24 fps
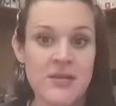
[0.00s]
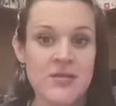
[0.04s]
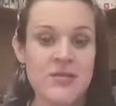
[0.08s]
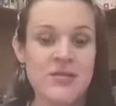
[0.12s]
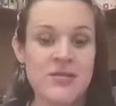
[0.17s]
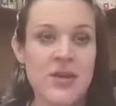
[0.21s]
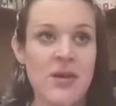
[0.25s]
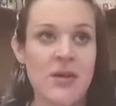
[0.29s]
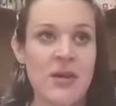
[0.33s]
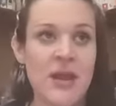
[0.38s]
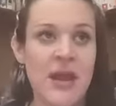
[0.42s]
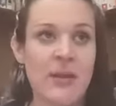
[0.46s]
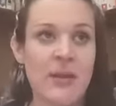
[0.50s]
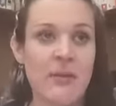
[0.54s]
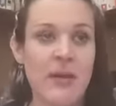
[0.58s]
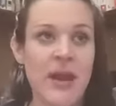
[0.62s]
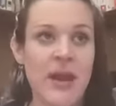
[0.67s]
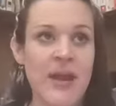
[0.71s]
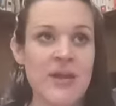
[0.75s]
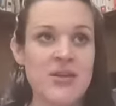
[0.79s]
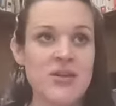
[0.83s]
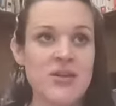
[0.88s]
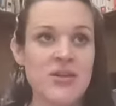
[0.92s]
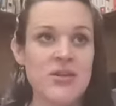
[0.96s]
So like when
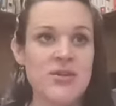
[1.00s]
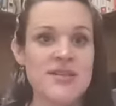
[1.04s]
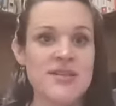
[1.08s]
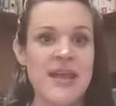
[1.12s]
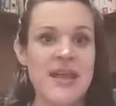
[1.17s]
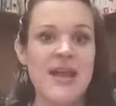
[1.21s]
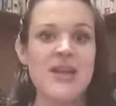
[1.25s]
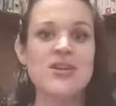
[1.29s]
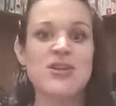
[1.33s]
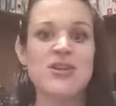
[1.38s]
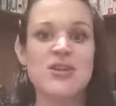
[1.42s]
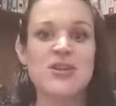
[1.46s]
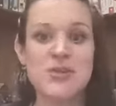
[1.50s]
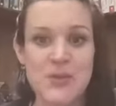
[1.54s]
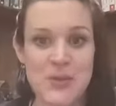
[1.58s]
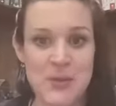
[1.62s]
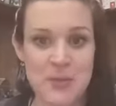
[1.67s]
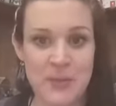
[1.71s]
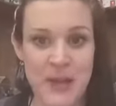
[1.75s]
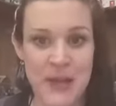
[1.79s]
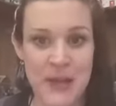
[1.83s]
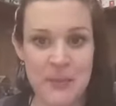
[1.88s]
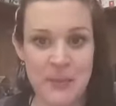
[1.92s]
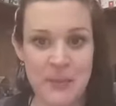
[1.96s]
I do sessions with
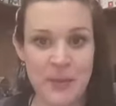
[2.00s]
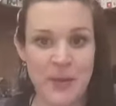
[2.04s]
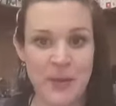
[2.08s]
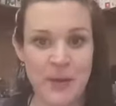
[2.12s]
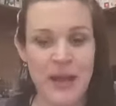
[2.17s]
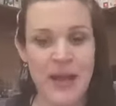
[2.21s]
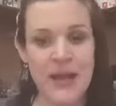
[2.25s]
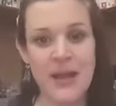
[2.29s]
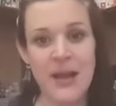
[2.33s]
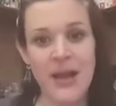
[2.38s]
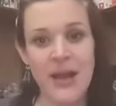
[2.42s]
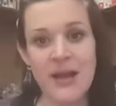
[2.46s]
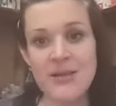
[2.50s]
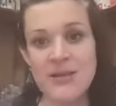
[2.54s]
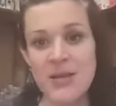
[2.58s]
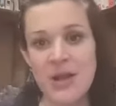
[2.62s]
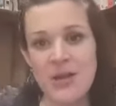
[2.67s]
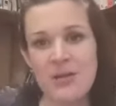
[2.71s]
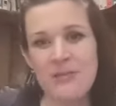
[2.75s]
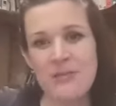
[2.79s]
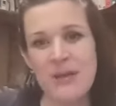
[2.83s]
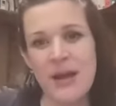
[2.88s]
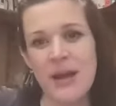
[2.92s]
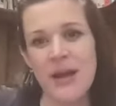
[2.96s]
people,
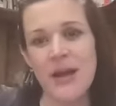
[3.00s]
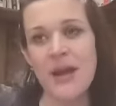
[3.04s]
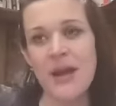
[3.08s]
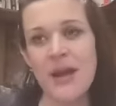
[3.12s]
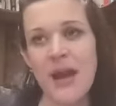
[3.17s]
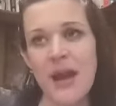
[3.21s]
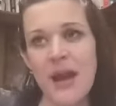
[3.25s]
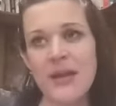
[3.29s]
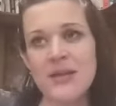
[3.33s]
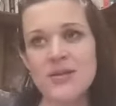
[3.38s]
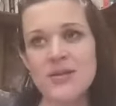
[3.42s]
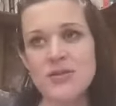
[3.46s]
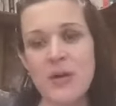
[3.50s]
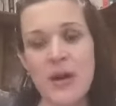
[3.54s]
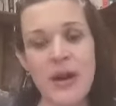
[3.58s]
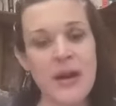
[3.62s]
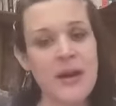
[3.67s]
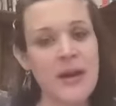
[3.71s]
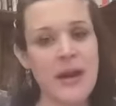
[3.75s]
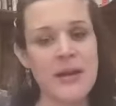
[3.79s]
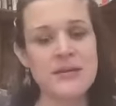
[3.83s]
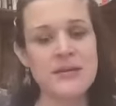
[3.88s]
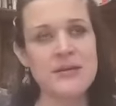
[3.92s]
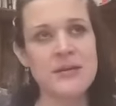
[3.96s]

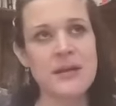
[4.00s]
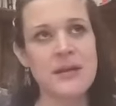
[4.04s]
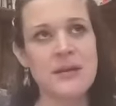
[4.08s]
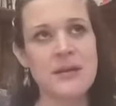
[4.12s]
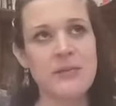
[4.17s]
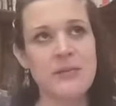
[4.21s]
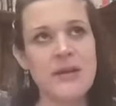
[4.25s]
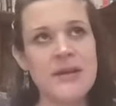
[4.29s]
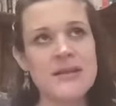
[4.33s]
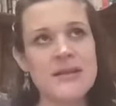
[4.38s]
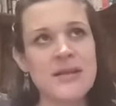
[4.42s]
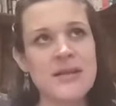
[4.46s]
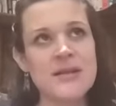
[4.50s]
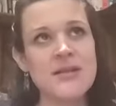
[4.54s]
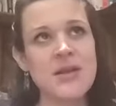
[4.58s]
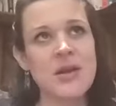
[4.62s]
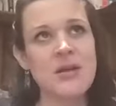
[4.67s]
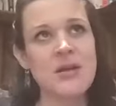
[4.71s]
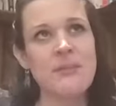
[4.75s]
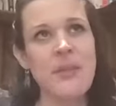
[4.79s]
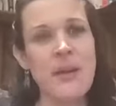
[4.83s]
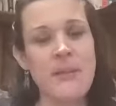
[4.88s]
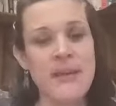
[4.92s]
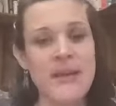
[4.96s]
the reason I
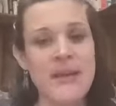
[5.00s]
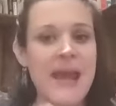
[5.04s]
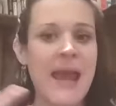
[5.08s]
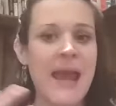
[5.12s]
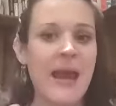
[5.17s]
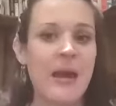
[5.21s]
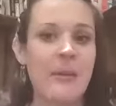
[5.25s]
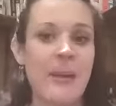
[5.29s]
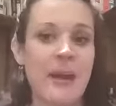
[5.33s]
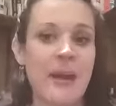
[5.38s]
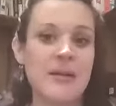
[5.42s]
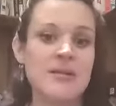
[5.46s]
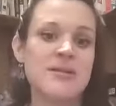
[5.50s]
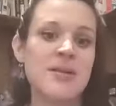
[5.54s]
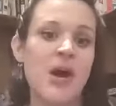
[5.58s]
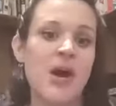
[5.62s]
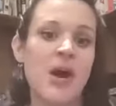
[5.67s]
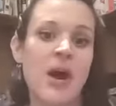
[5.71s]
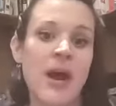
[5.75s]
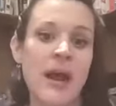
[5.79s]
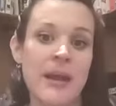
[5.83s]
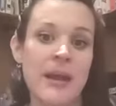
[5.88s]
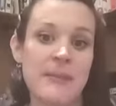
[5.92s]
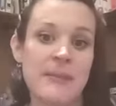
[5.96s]
don't maybe care about
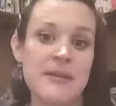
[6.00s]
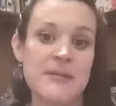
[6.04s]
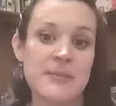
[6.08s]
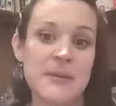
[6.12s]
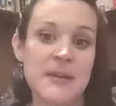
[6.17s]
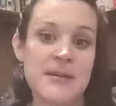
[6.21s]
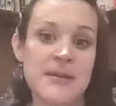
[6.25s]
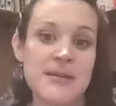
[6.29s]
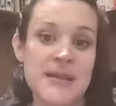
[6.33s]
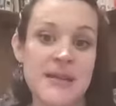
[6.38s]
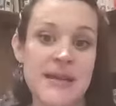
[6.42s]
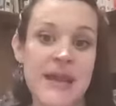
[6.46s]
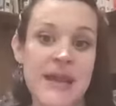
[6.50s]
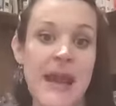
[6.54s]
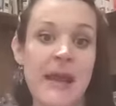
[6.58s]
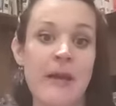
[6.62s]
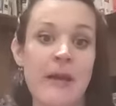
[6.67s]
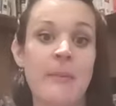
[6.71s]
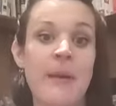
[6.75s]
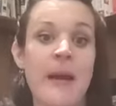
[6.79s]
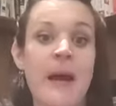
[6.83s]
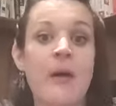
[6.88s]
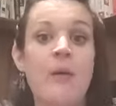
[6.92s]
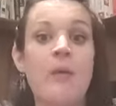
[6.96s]
time is because I care
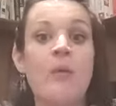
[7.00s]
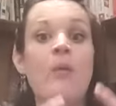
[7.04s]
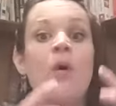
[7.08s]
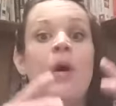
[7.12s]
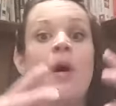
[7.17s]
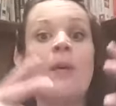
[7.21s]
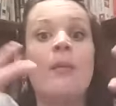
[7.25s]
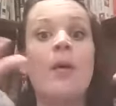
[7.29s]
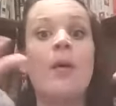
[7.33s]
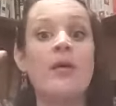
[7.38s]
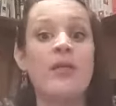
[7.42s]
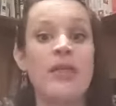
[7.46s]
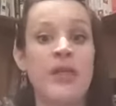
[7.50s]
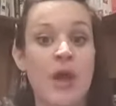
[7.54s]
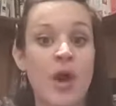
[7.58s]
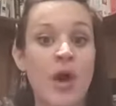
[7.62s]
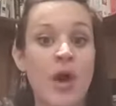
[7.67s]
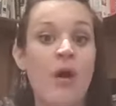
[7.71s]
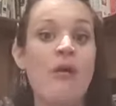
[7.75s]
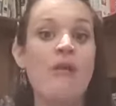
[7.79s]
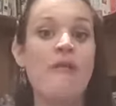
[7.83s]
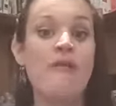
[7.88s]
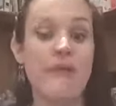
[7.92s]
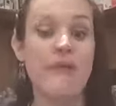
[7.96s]
about what the
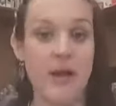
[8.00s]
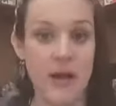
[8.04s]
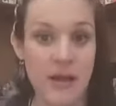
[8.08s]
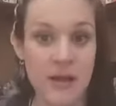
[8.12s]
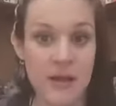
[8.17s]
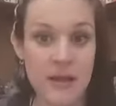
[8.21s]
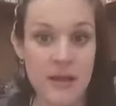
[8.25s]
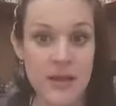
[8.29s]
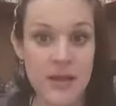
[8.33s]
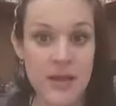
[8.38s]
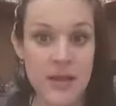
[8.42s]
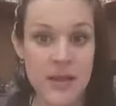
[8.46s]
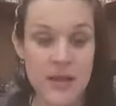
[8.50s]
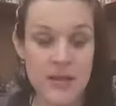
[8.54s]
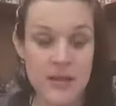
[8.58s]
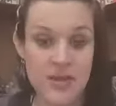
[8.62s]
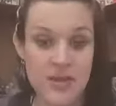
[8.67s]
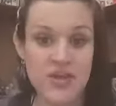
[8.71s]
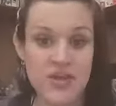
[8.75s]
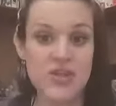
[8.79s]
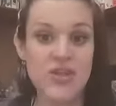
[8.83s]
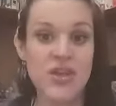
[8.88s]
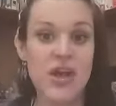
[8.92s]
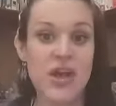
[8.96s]
offer, the
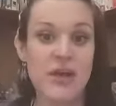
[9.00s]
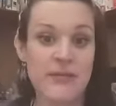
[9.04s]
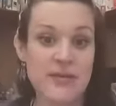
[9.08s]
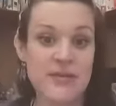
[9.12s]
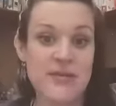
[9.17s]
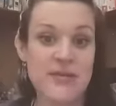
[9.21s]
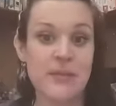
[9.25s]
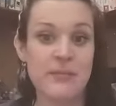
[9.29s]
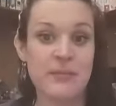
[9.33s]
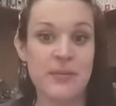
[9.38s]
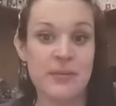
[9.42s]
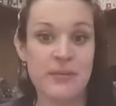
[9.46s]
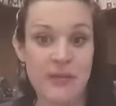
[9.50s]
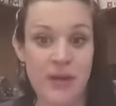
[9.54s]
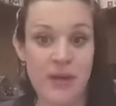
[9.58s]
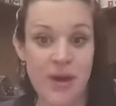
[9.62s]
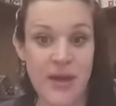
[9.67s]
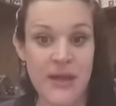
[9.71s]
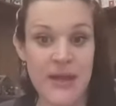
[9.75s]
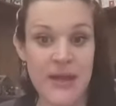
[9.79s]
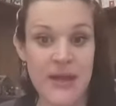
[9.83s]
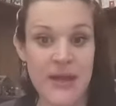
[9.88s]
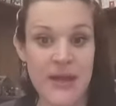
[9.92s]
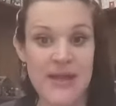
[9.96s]
service I'm
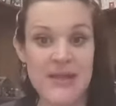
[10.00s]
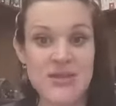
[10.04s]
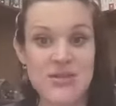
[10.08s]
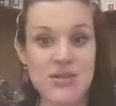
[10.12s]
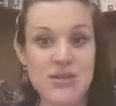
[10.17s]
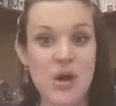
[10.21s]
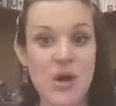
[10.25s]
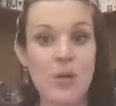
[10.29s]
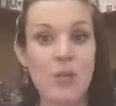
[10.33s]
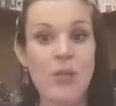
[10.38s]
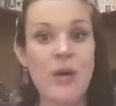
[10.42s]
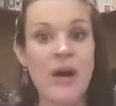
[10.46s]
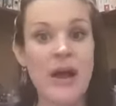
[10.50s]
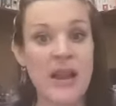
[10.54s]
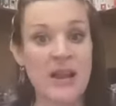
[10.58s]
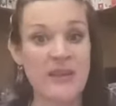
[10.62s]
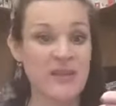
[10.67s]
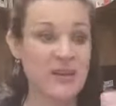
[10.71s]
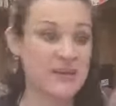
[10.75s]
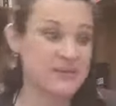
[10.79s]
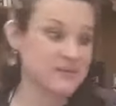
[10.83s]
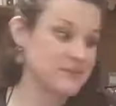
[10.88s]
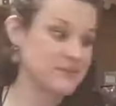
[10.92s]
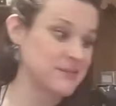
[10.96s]
providing. It's not,
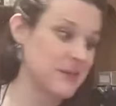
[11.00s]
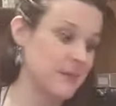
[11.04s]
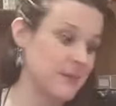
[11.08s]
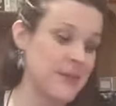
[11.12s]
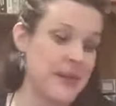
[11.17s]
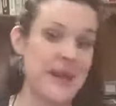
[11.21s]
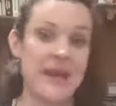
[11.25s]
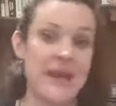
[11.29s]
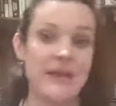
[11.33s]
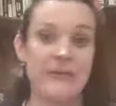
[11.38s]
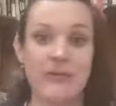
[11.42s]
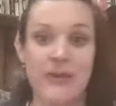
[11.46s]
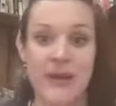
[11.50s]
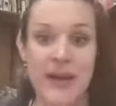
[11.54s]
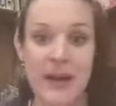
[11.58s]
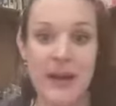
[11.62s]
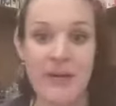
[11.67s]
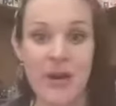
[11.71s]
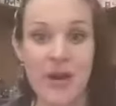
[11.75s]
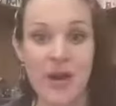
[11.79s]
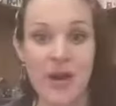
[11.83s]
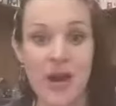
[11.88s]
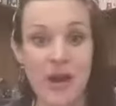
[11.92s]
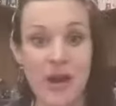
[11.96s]
well, I'm here for an hour
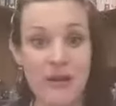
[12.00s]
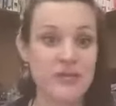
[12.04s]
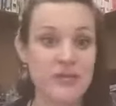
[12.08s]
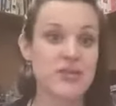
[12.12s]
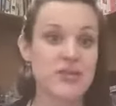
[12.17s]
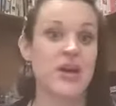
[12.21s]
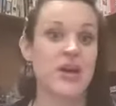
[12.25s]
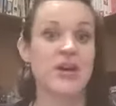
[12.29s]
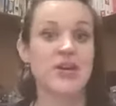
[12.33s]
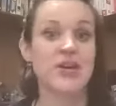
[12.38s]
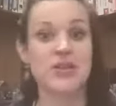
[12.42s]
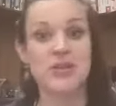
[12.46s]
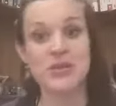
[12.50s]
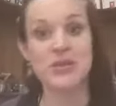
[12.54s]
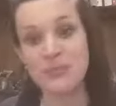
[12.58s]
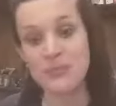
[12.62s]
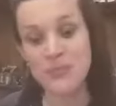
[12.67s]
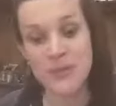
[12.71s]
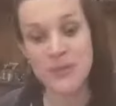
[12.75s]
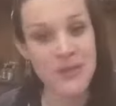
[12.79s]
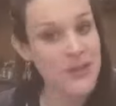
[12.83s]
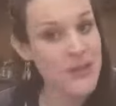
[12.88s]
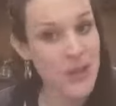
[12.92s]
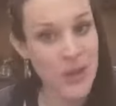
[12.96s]
and a half, I've charged
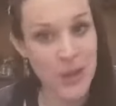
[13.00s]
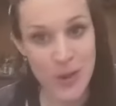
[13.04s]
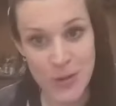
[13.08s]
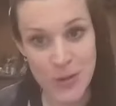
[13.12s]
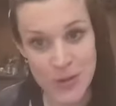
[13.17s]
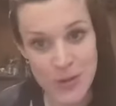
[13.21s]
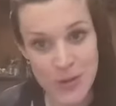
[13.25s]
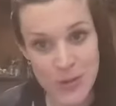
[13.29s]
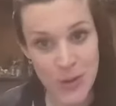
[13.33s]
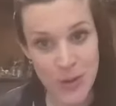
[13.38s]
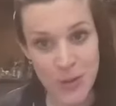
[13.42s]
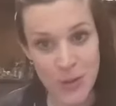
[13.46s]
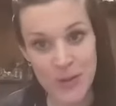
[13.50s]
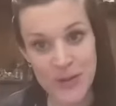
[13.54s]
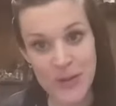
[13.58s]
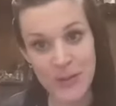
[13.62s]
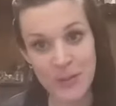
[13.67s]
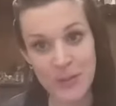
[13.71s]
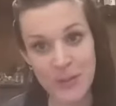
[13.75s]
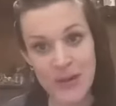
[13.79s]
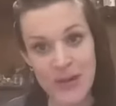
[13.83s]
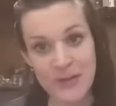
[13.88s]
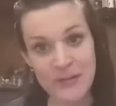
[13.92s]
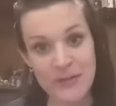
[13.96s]
them 100 odd quid
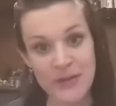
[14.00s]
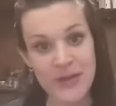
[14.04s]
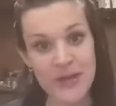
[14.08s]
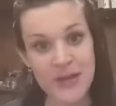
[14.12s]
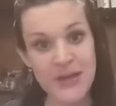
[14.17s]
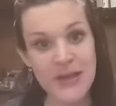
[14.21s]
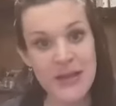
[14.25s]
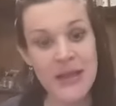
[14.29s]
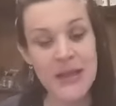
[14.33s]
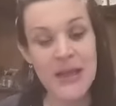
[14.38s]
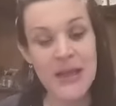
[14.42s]
or whatever.